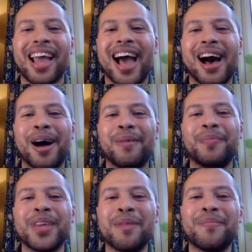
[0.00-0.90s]

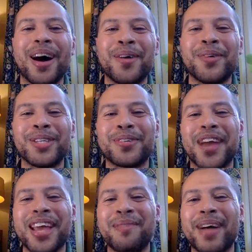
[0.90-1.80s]
But what's
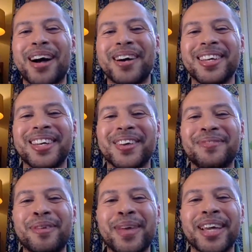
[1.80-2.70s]
great about,
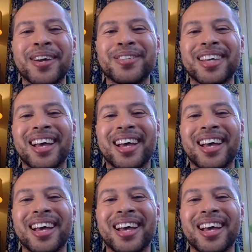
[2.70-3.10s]
flamingos,